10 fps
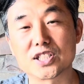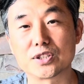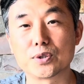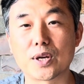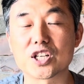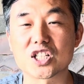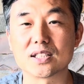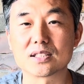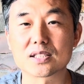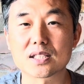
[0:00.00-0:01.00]

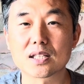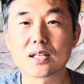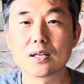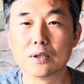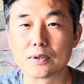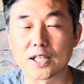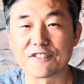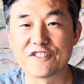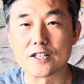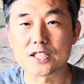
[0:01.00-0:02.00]
situations. Okay,
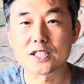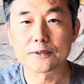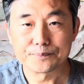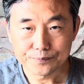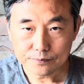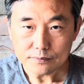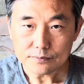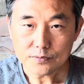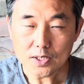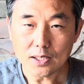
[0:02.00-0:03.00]
first,
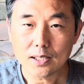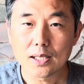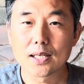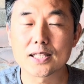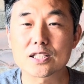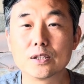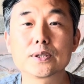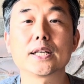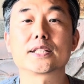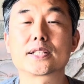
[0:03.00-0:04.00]
let's
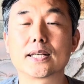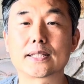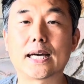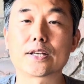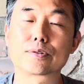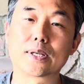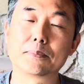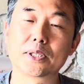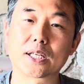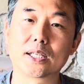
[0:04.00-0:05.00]
look at the
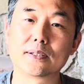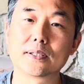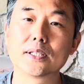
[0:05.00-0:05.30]
diagram again.